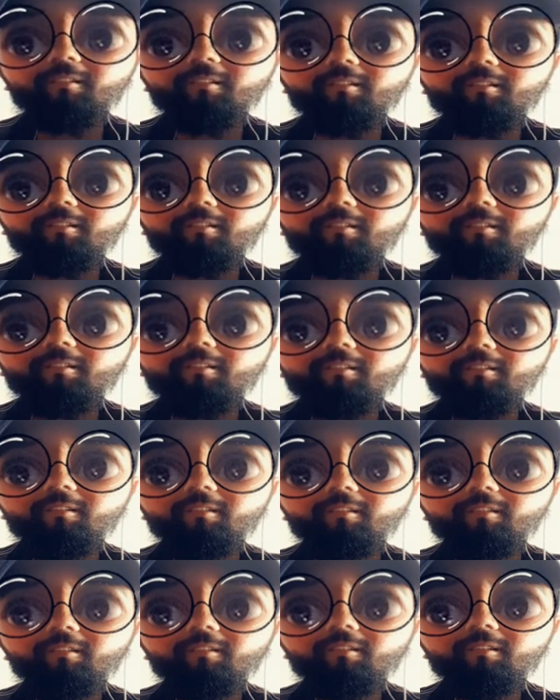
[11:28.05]

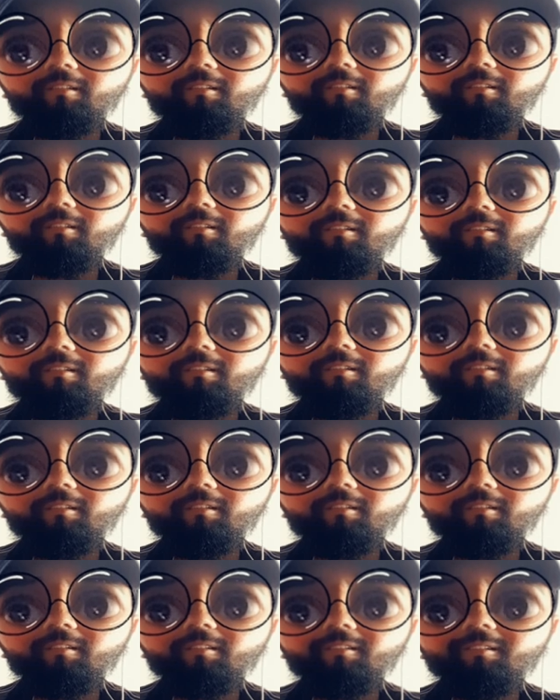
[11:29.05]

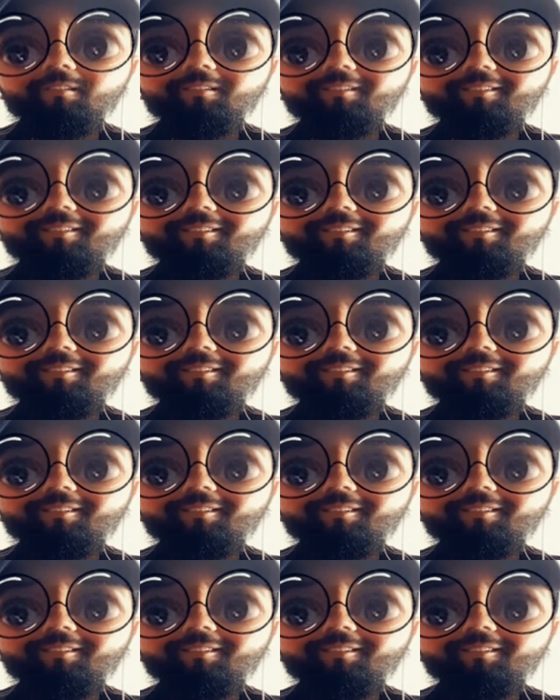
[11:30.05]
No words are spoken by the person on screen.